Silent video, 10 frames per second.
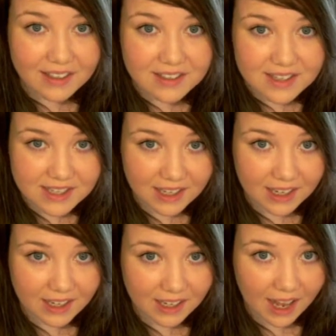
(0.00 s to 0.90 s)

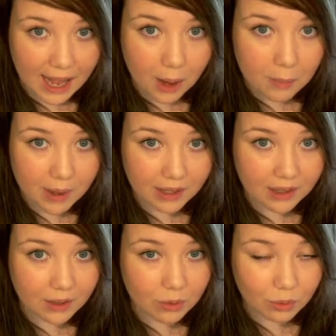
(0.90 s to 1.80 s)
see how
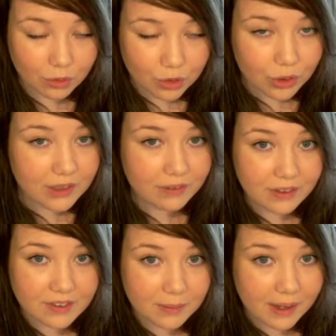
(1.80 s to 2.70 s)
Bella truly
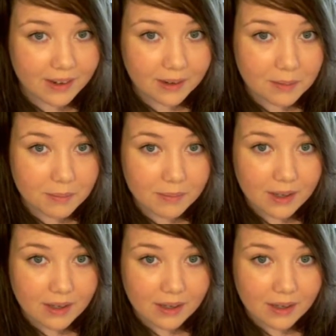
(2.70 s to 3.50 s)
feels about him.